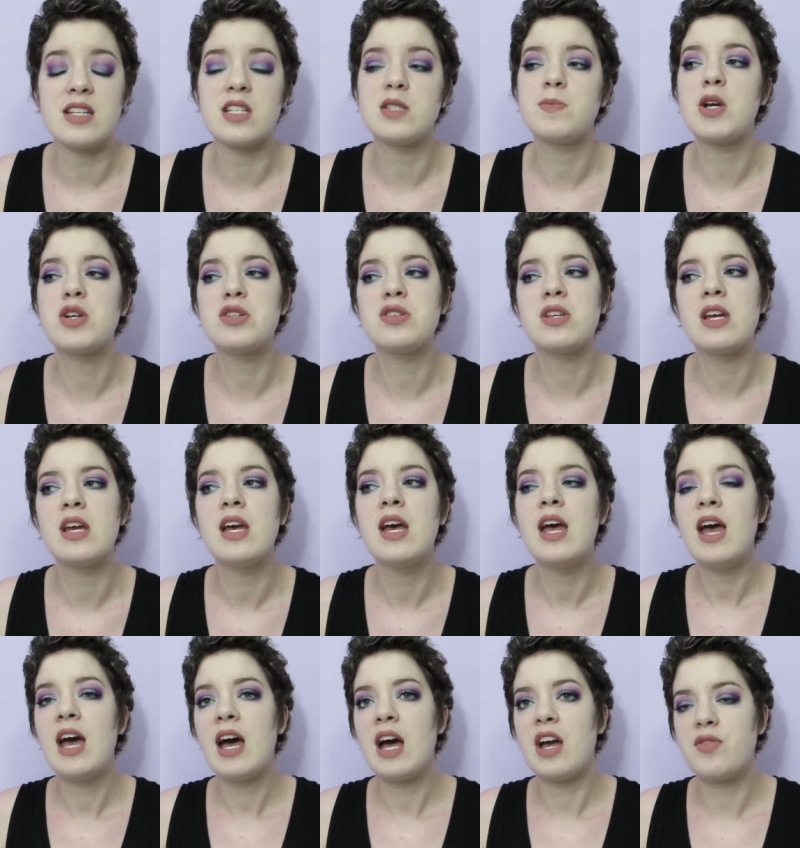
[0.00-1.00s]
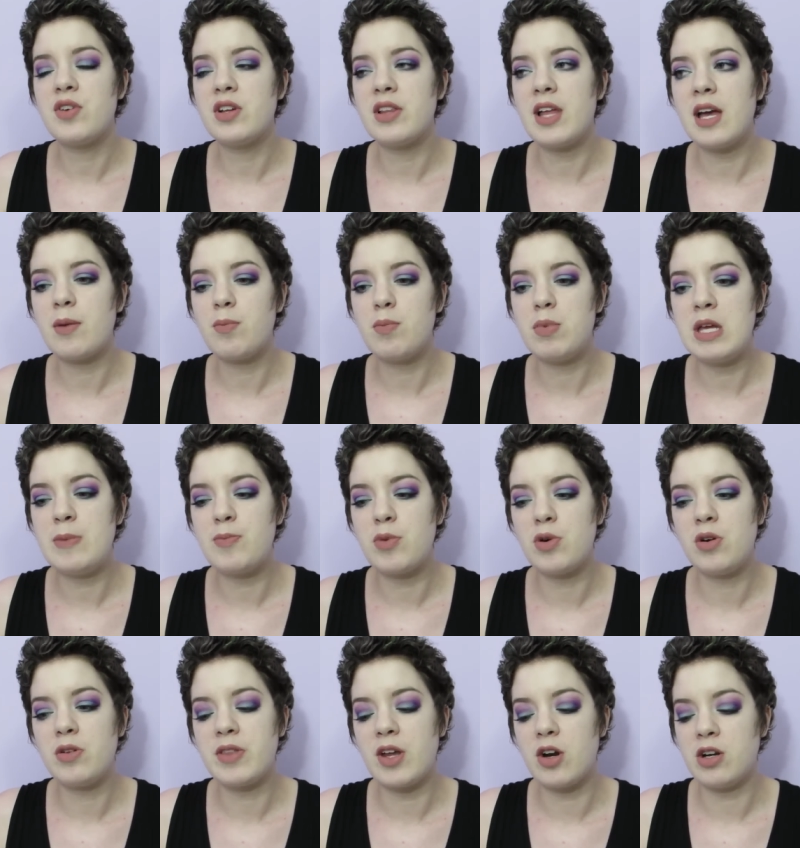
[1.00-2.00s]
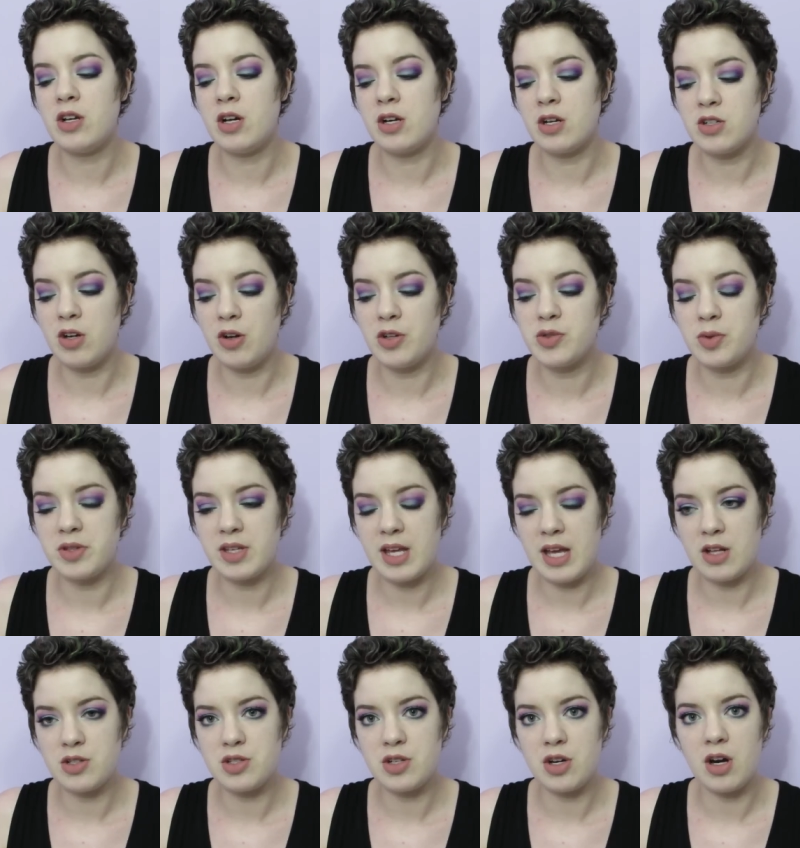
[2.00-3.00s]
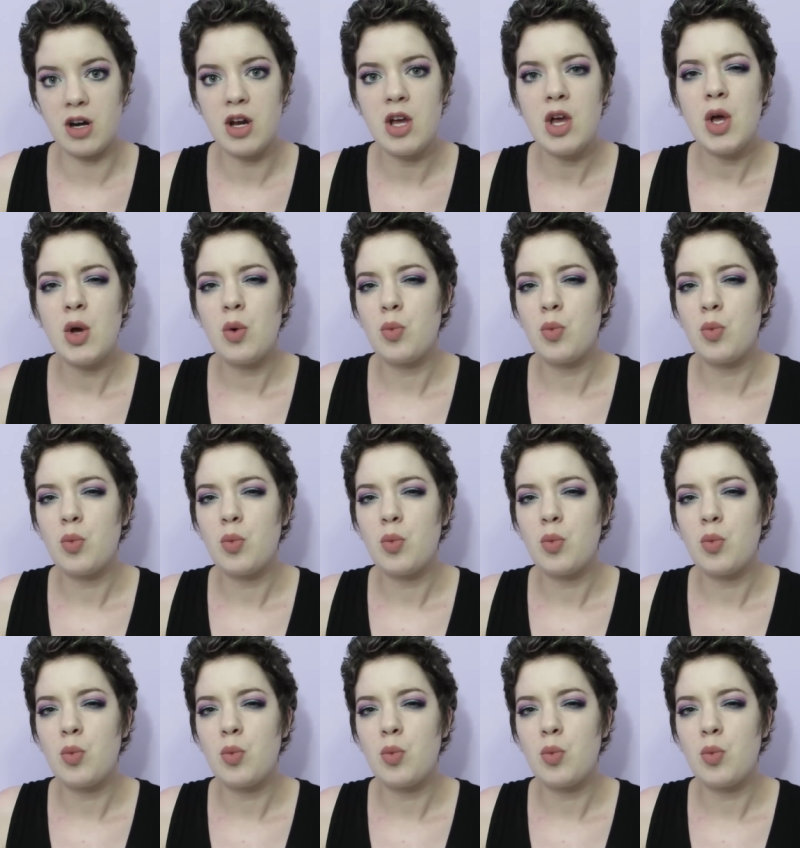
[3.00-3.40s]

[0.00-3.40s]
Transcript: And especially I feel like people that are young adults with cancer,